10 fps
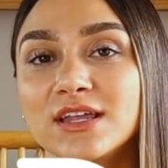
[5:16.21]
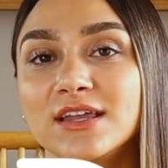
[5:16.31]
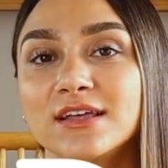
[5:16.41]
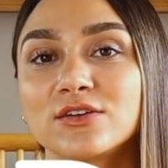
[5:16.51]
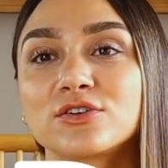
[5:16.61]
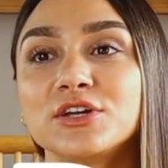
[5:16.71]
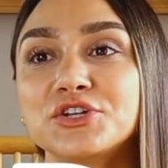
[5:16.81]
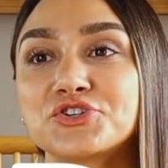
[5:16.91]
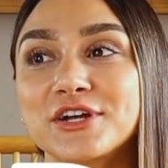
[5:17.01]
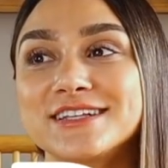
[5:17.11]
and it
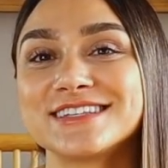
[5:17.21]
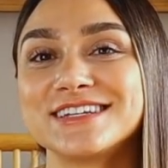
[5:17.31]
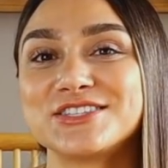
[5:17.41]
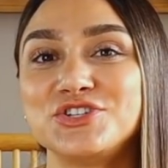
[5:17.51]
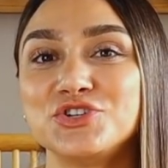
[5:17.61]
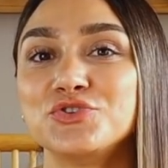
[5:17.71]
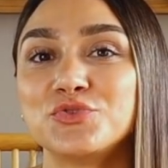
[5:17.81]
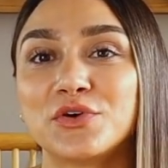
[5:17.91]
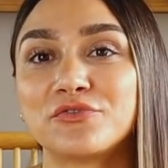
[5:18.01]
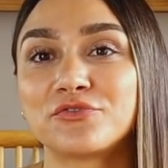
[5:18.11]
literally translates
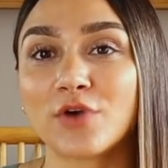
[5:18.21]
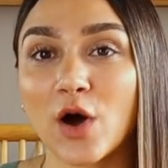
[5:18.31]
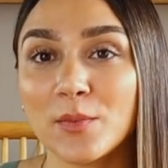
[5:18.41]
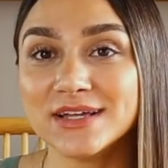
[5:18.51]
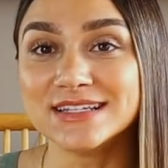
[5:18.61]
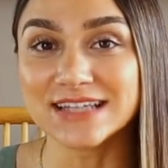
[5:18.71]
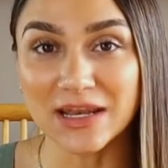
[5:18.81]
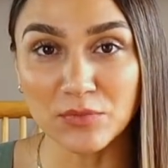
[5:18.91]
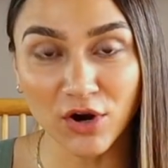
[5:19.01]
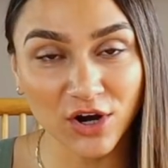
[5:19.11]
to from
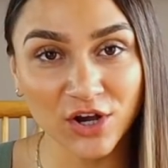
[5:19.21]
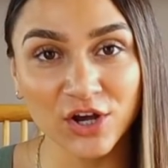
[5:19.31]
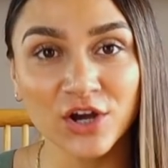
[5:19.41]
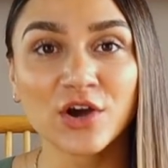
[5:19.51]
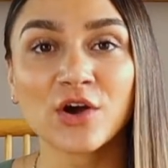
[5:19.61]
Denmark.